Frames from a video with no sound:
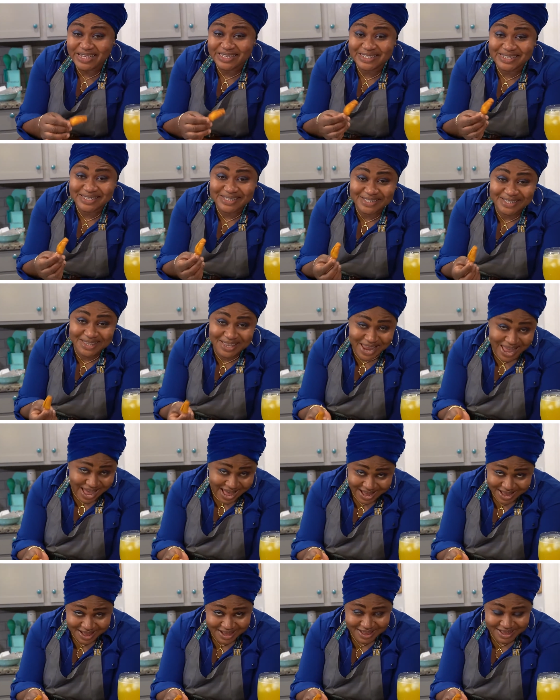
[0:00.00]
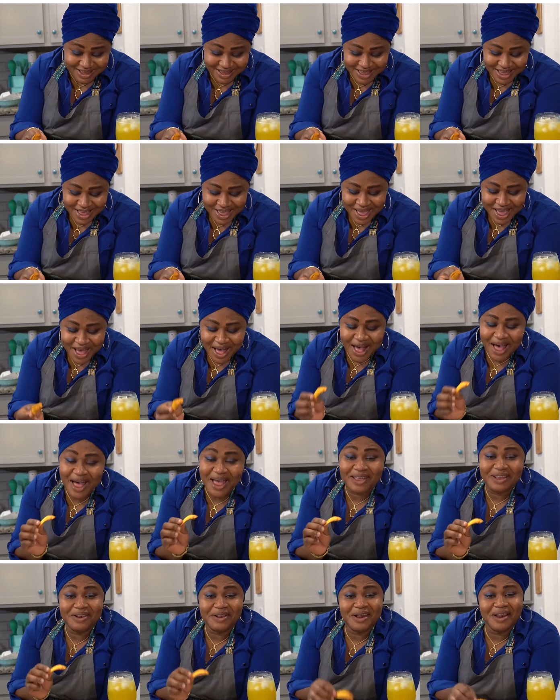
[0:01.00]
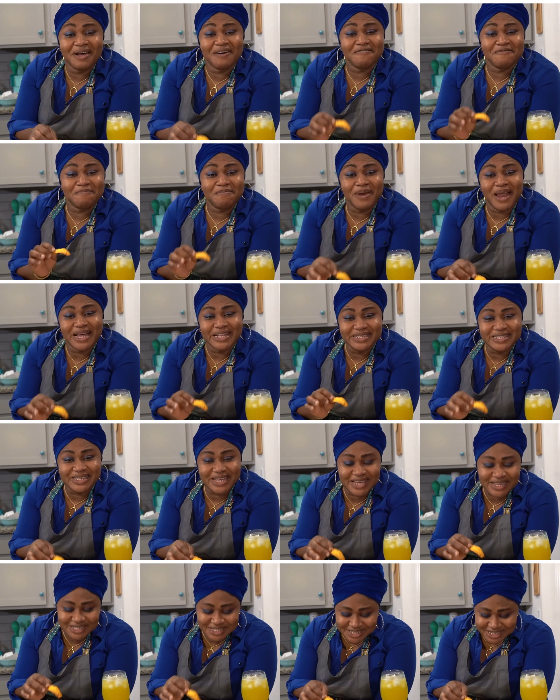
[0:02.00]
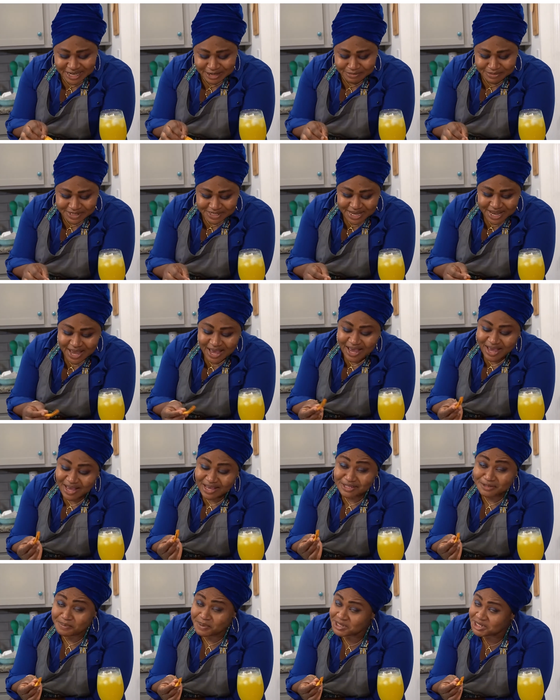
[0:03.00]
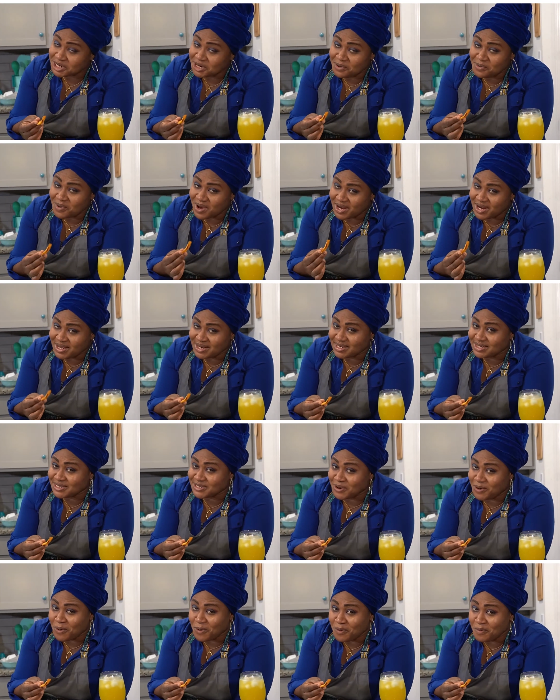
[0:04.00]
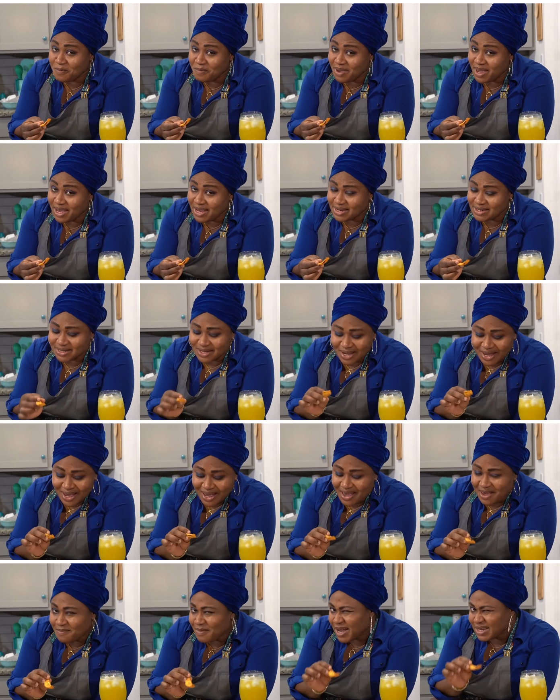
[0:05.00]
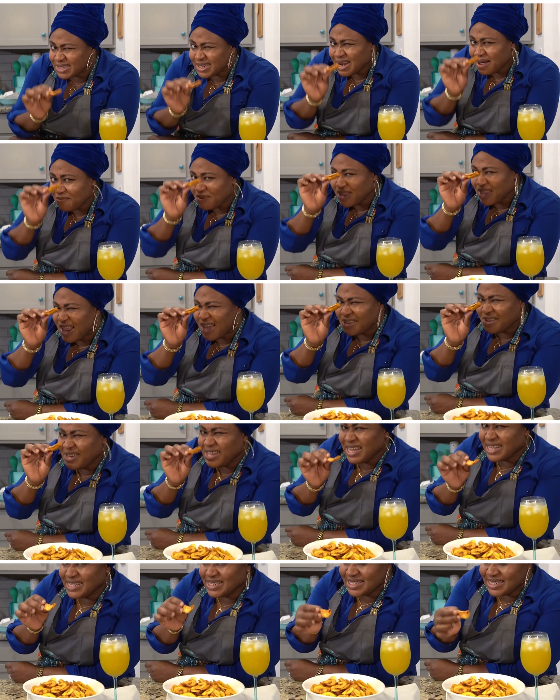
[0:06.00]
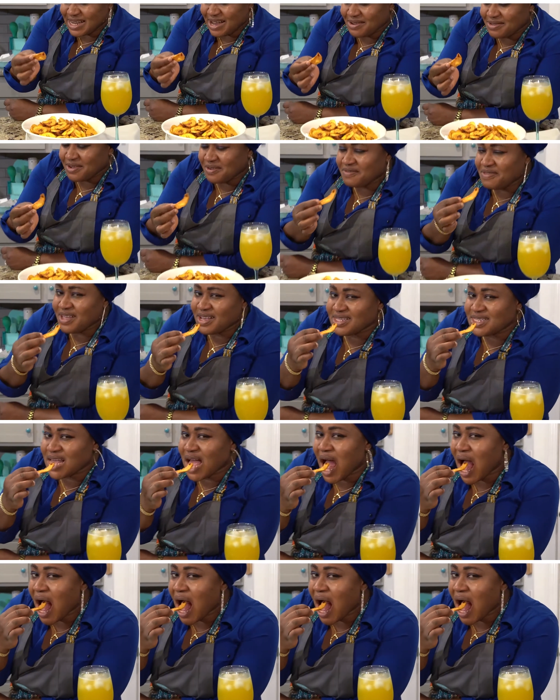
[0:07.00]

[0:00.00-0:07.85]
snack. I love plantain chips, especially when it is homemade. Imagine, let me let you hear the sound of this.